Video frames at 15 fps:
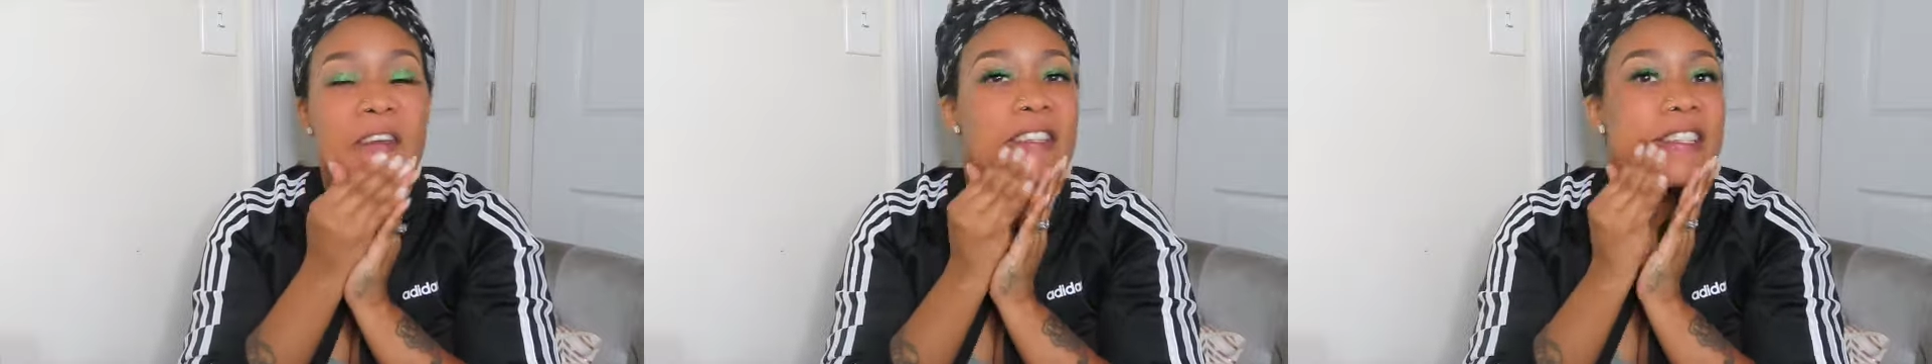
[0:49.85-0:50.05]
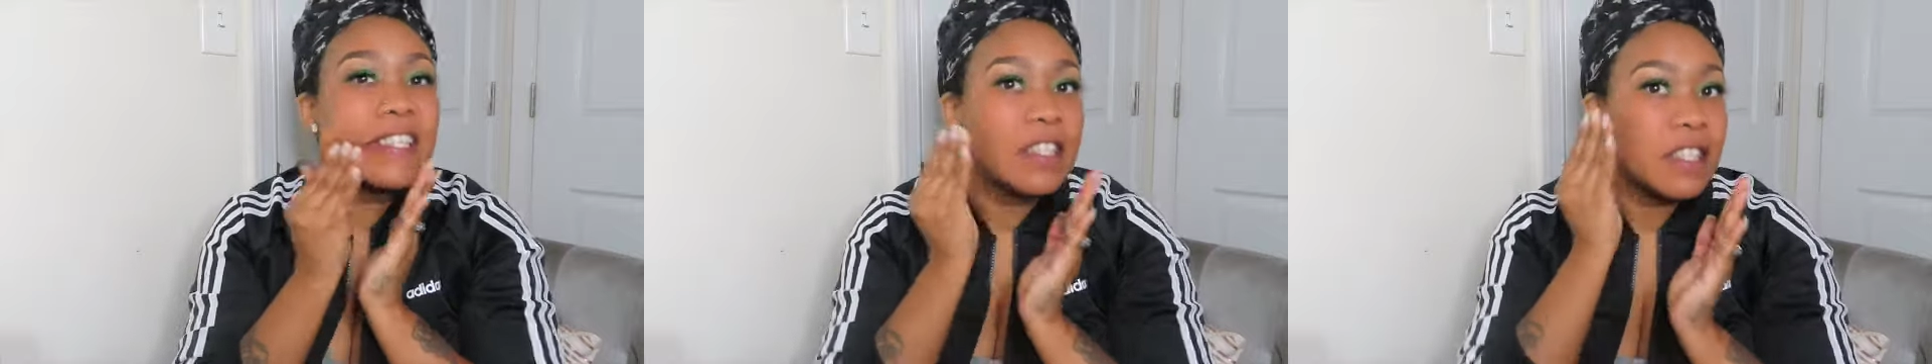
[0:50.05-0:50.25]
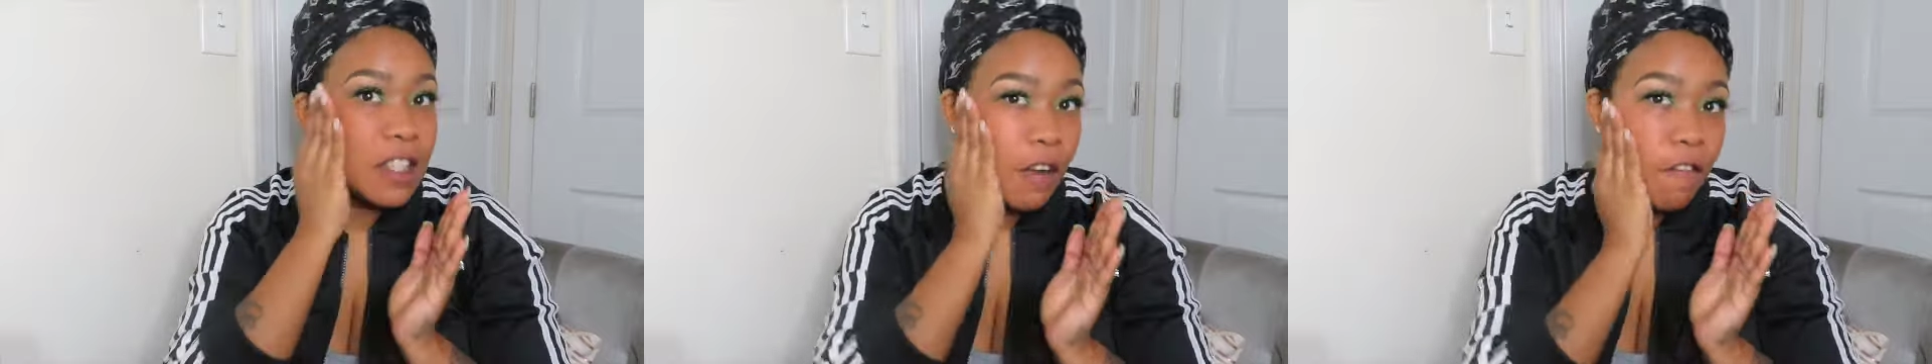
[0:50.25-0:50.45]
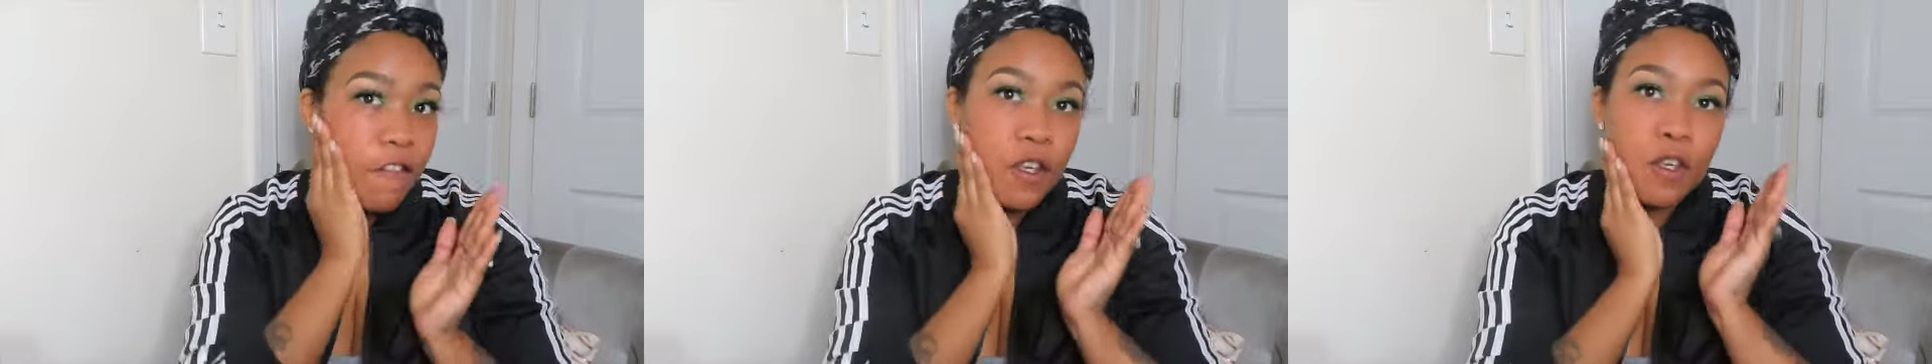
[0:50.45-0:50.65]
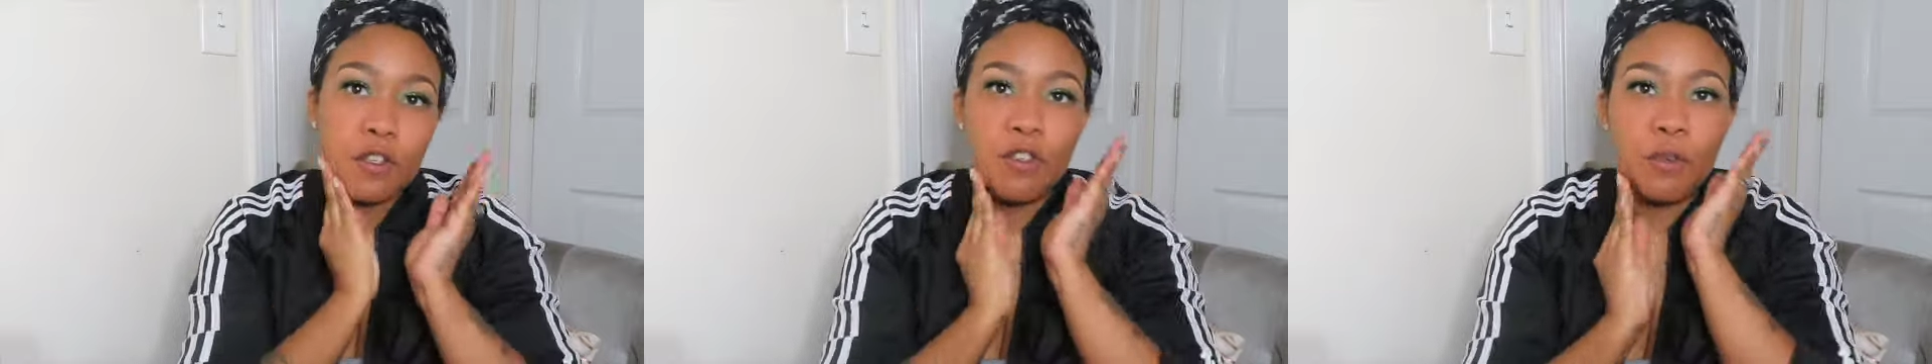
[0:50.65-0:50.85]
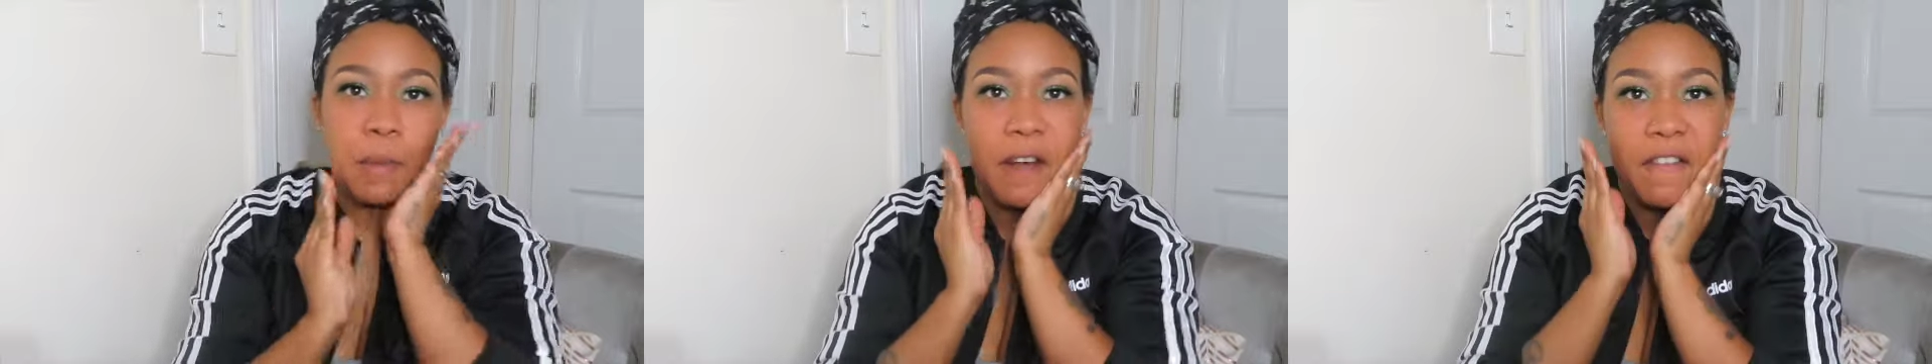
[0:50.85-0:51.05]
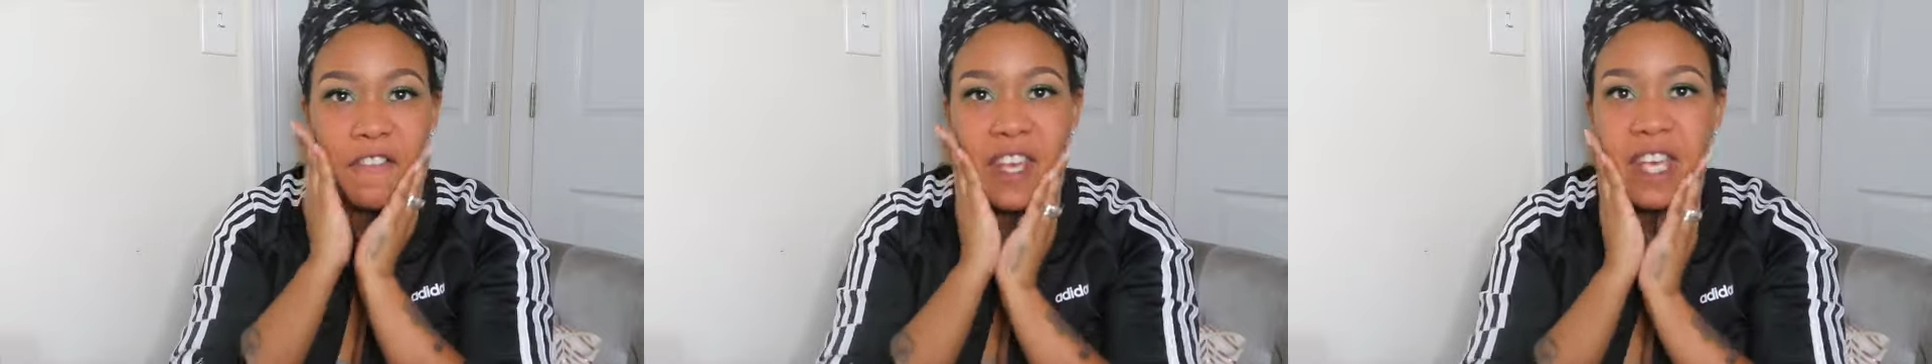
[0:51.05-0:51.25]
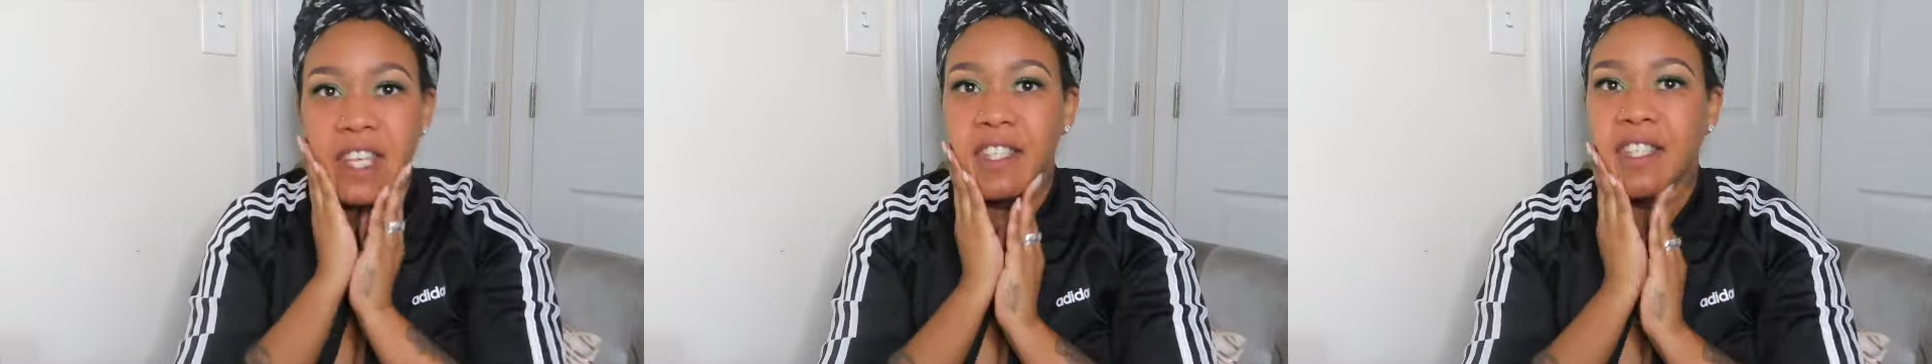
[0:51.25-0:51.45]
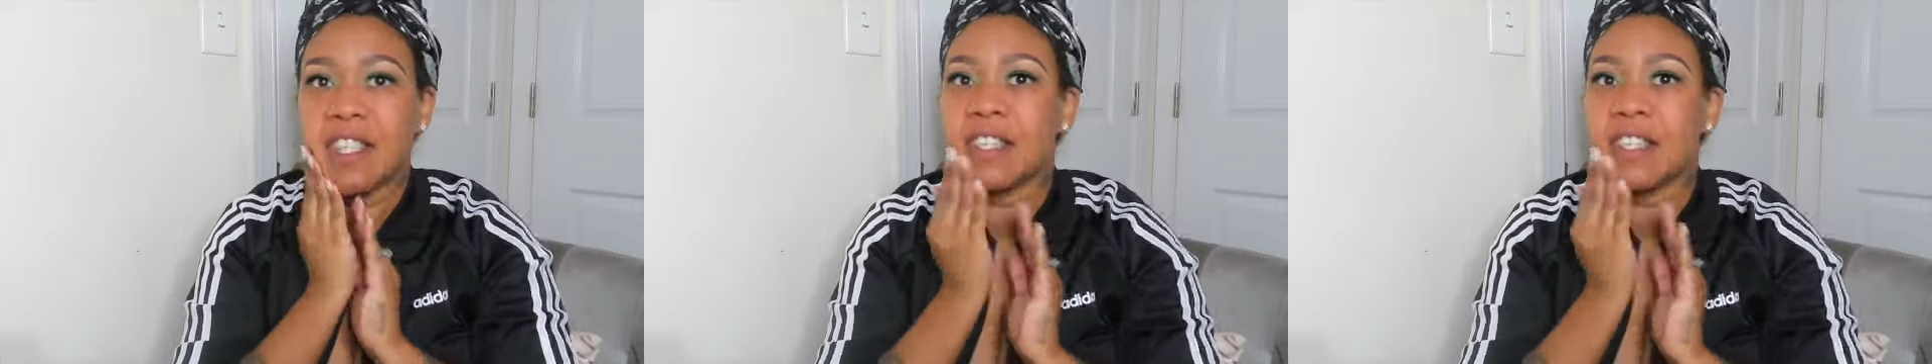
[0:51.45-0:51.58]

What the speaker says: this stuff feels on my face,